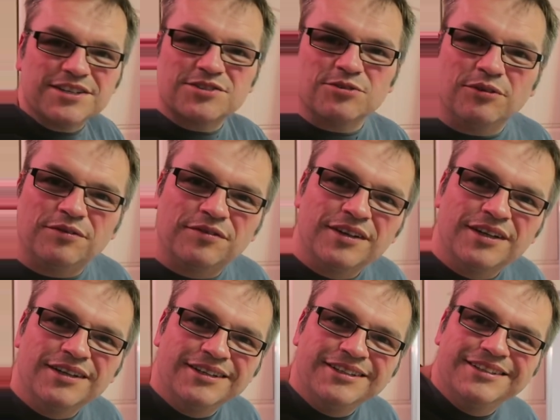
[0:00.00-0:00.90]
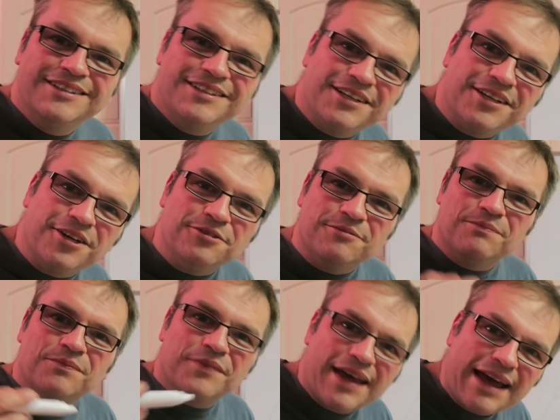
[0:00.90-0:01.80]
to sort of, you
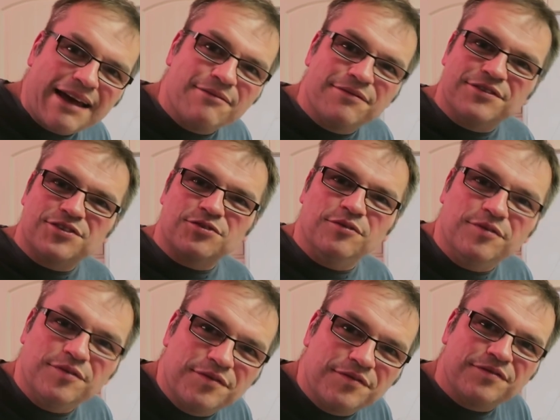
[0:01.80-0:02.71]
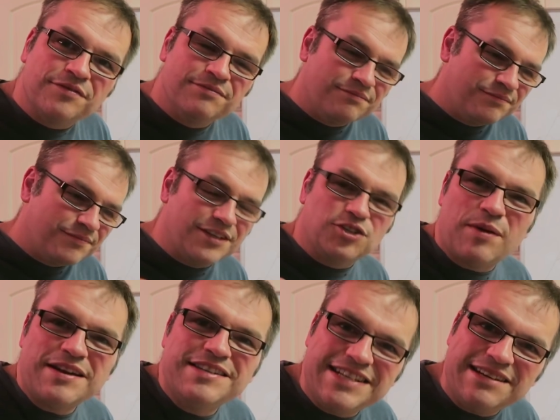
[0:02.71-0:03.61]
know, have the sort of the
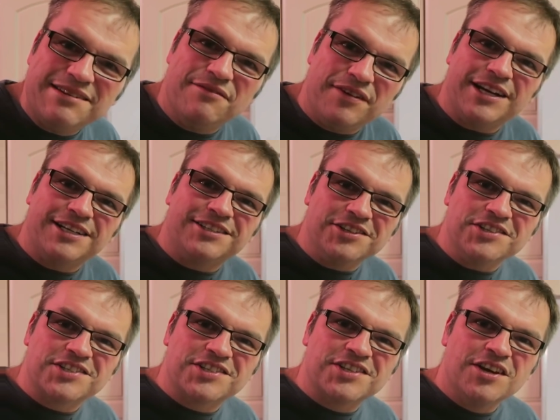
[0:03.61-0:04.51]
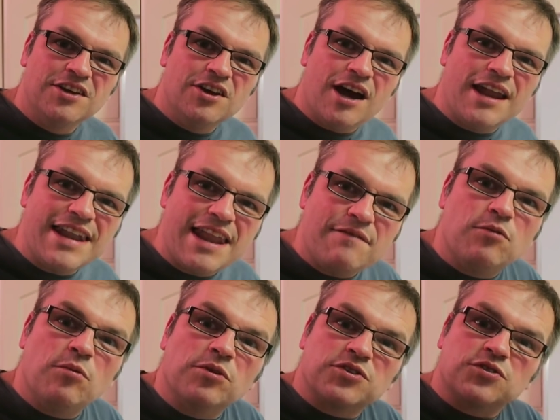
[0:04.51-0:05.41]
20 Invictors and
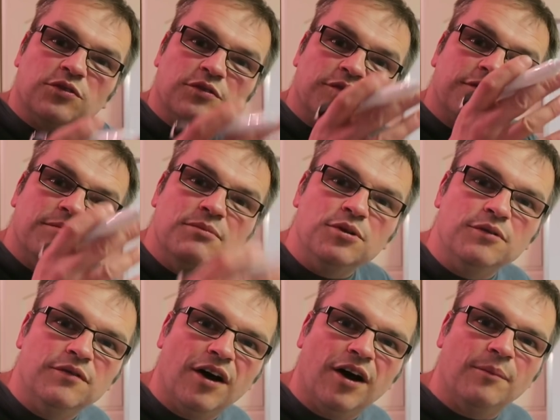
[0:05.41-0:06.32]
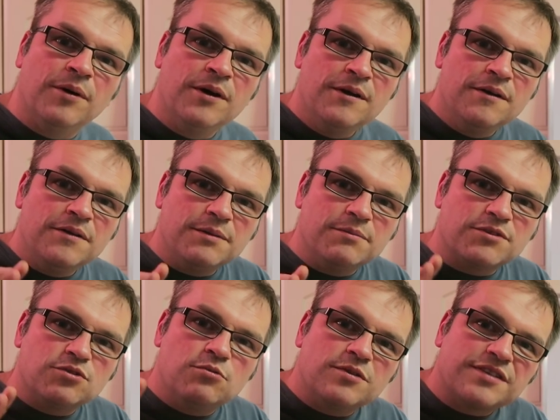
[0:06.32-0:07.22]
never want to sort of move up. You
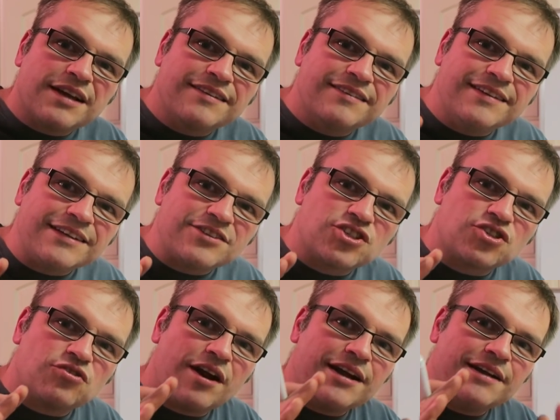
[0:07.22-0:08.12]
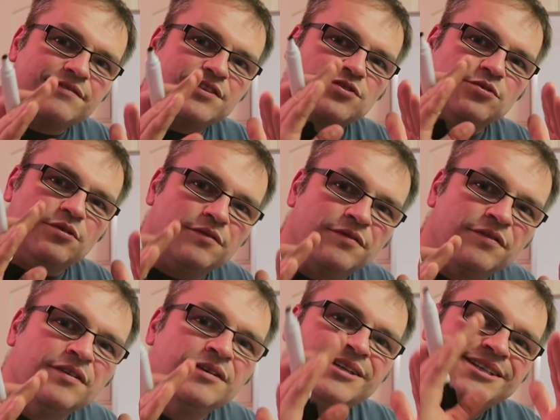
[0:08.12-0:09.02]
must always, I think, strive to sort of,
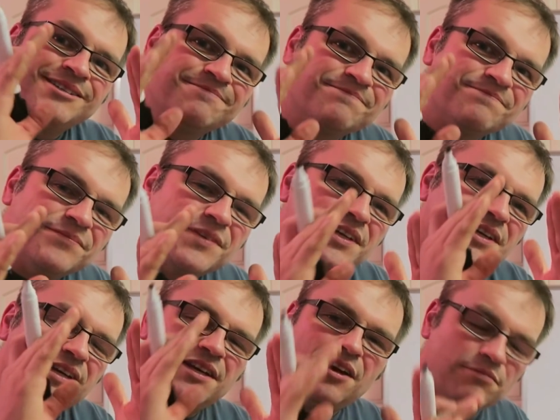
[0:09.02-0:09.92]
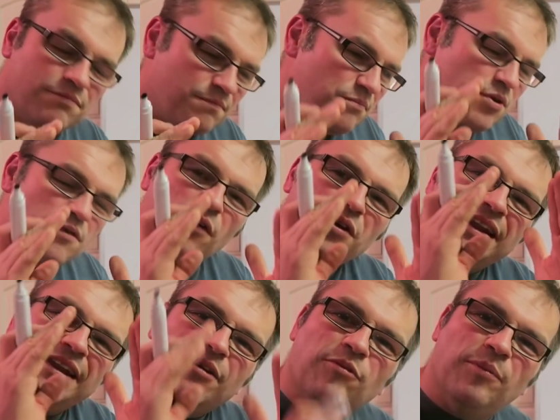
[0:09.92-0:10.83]
you know, move
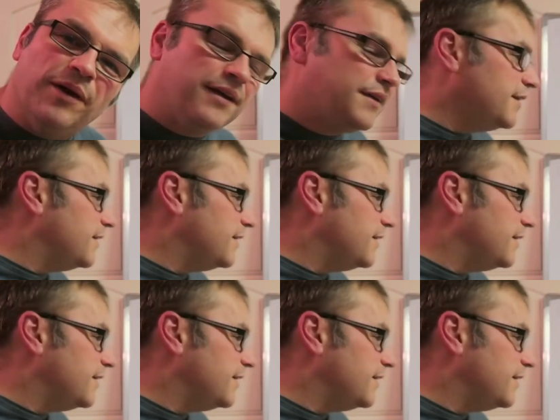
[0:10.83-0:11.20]
on a little bit.